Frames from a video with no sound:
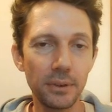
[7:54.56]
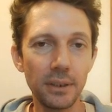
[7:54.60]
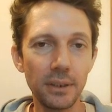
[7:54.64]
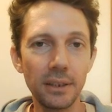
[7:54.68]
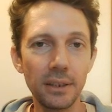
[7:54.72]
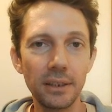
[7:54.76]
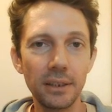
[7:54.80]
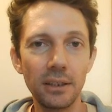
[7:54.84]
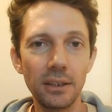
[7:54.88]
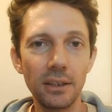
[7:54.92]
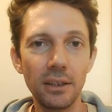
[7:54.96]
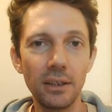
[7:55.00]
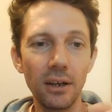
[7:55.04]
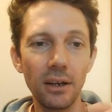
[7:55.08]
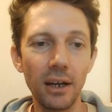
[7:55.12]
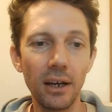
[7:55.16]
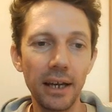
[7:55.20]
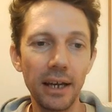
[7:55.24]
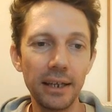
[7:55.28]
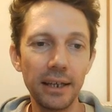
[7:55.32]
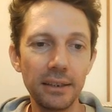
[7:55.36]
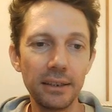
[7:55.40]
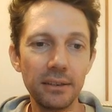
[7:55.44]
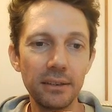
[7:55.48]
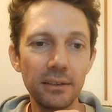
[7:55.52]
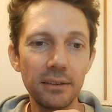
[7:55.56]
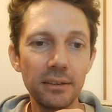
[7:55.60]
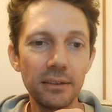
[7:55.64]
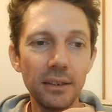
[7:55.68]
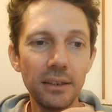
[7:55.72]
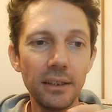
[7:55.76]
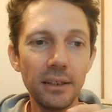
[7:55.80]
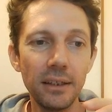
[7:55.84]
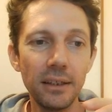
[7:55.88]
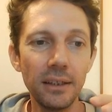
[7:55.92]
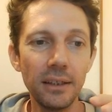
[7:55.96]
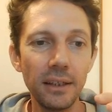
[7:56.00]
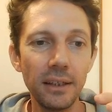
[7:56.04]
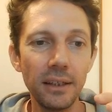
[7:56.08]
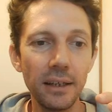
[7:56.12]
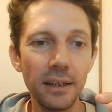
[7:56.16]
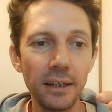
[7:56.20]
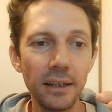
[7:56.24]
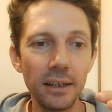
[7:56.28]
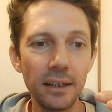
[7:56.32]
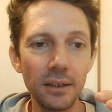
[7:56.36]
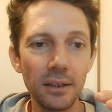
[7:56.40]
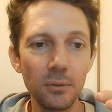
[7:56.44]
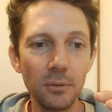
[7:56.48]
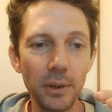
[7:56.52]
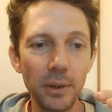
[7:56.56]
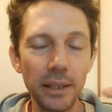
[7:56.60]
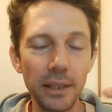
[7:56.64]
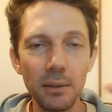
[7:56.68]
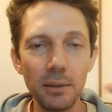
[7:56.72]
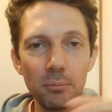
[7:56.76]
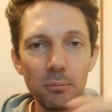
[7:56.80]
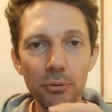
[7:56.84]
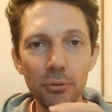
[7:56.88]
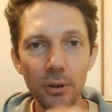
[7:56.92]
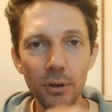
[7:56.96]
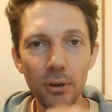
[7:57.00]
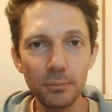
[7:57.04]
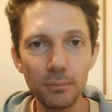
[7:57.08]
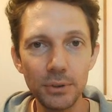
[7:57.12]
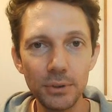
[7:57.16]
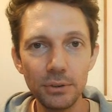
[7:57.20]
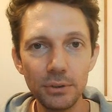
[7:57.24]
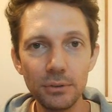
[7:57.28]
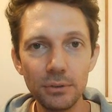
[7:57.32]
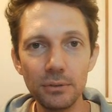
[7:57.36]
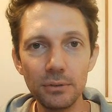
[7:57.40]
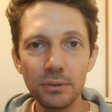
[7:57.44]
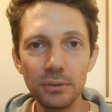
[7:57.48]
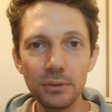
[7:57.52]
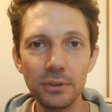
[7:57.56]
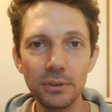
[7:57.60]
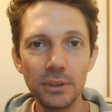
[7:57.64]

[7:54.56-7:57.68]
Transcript: guide where they prompt you,